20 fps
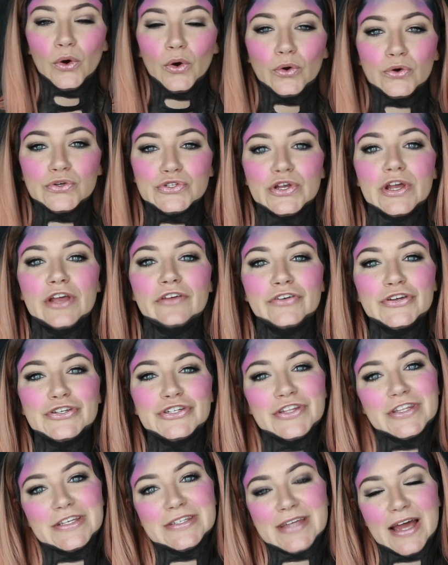Also, if you
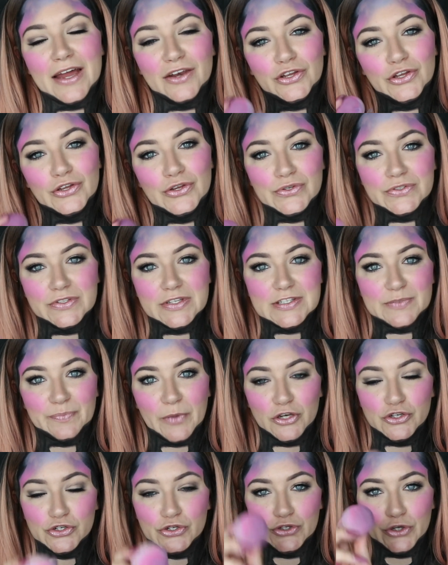do this and you use a
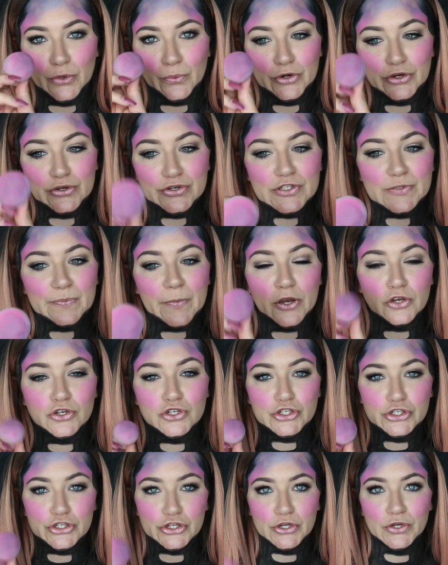sponge, you don't want your
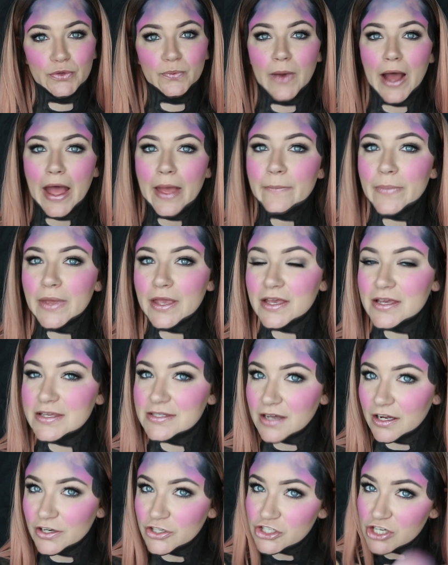sponge too wet,
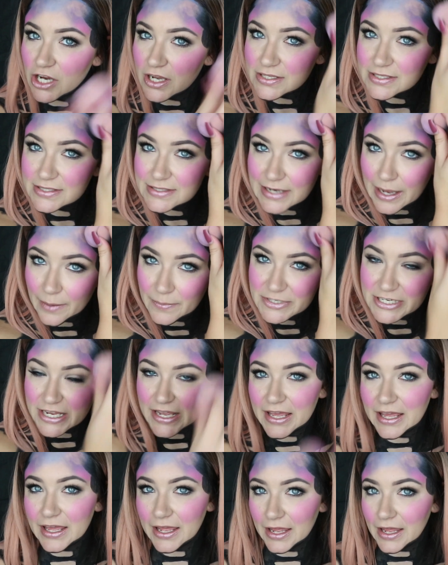because I just dabbed
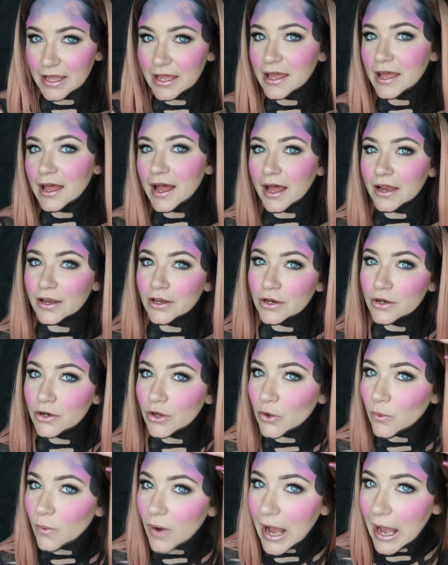it here and
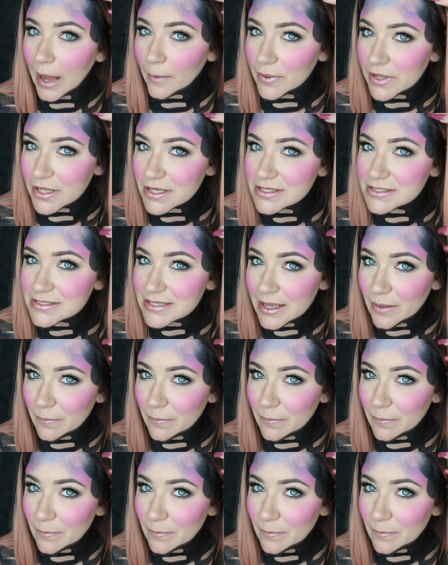look what happens.